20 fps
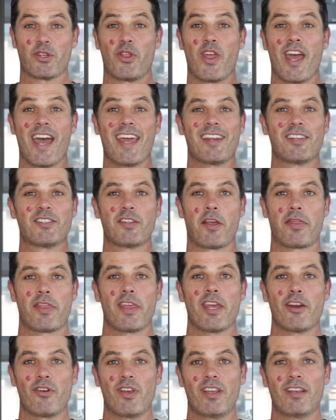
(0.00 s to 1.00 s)
that is the
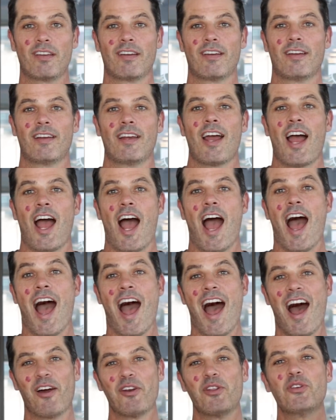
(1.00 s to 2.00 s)
theory.
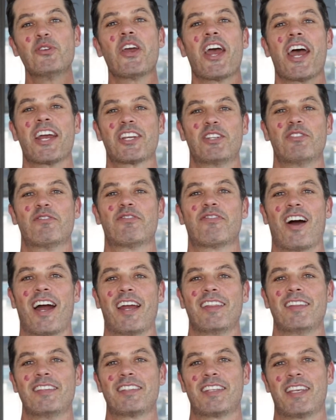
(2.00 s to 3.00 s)
How do you actually
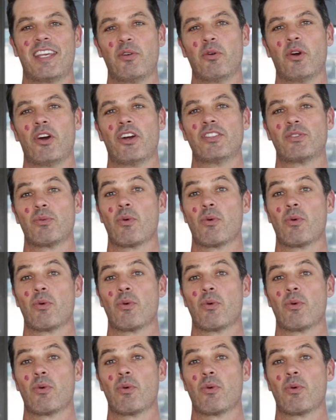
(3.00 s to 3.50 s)
find these keywords?